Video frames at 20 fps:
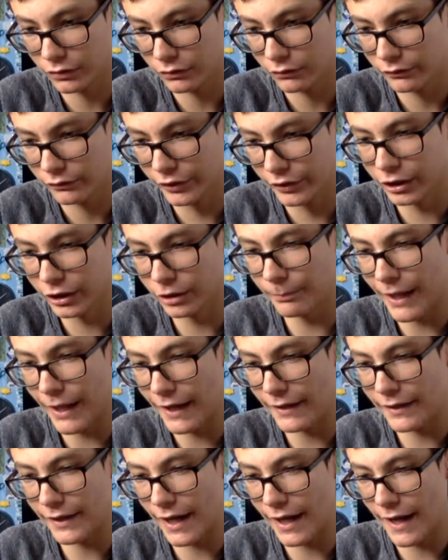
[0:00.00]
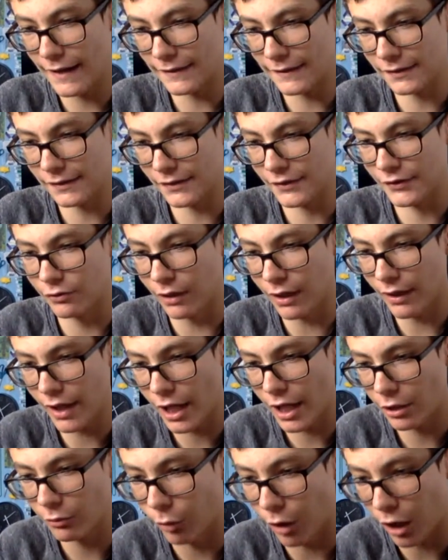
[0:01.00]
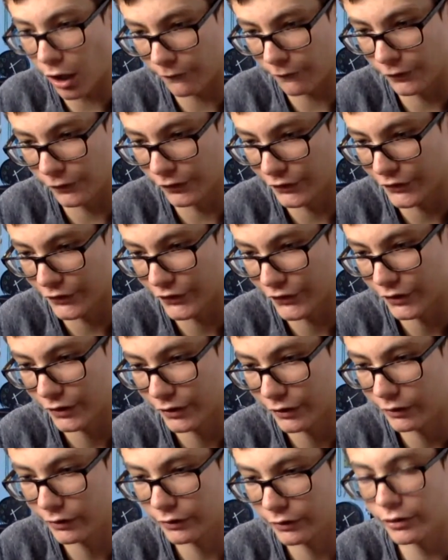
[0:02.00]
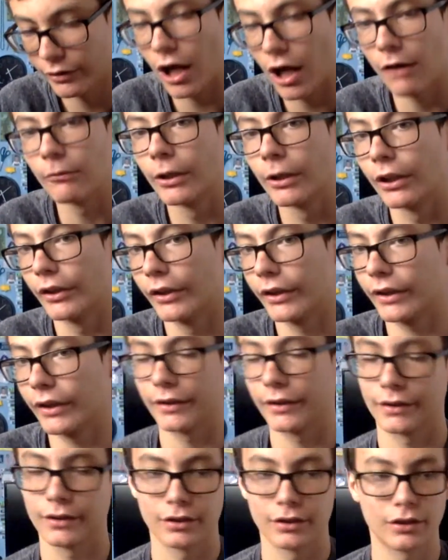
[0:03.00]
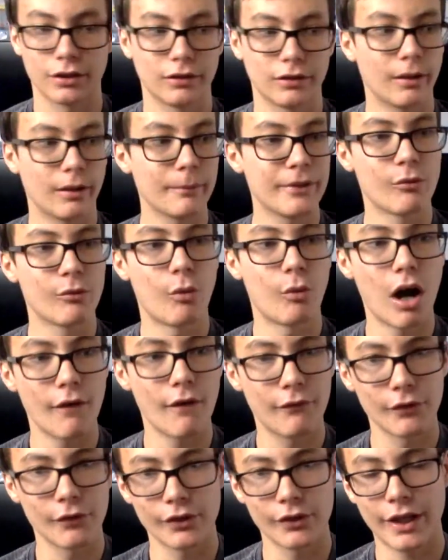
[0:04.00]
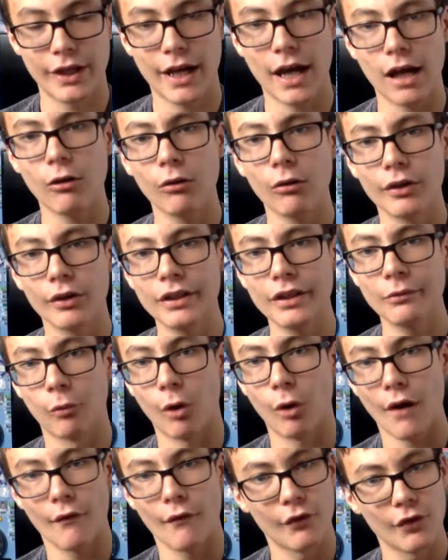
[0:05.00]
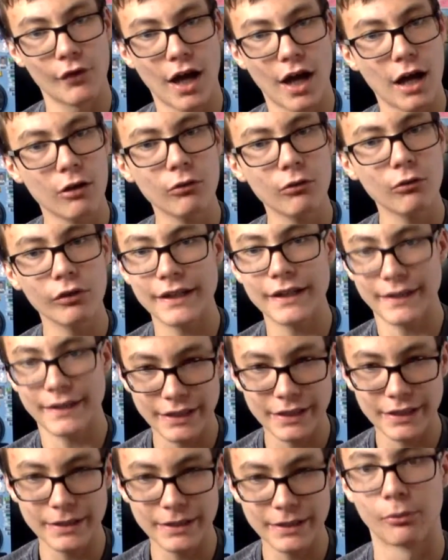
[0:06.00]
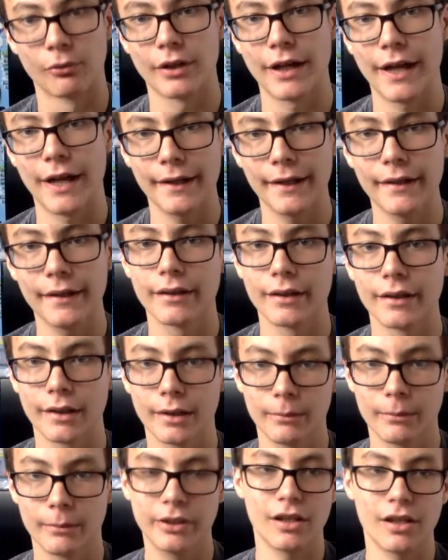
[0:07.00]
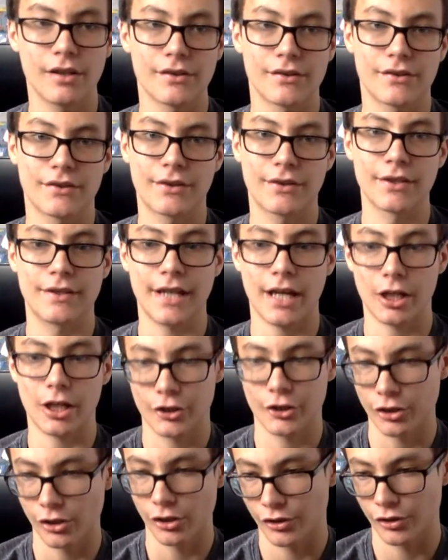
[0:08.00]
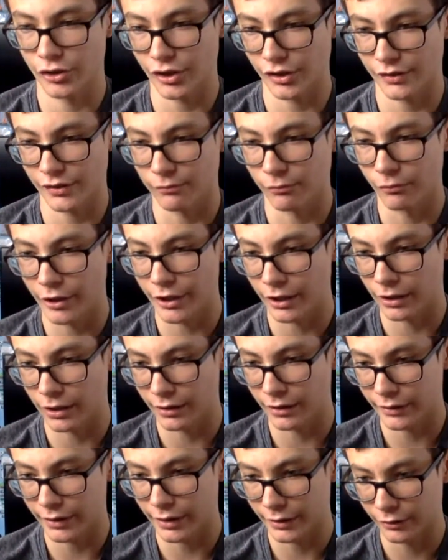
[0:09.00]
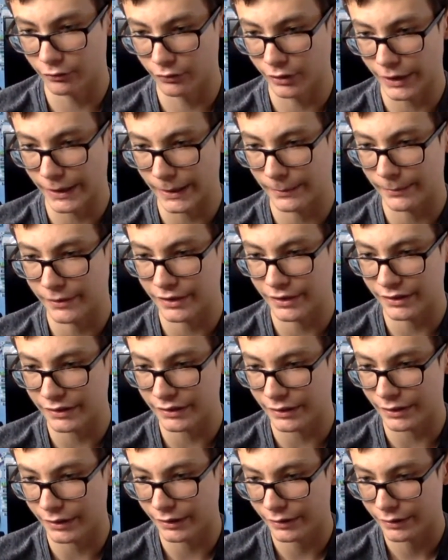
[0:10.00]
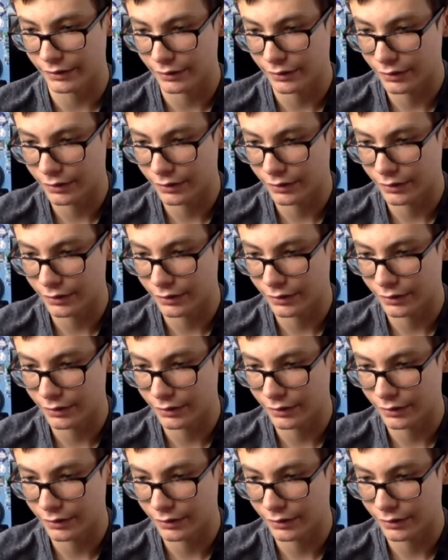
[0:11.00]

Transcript: Little Bandy asks, do I like waffles? Not really. I mean, I don't eat waffle. I don't like to eat bread because the texture is just weird and I don't like to eat it.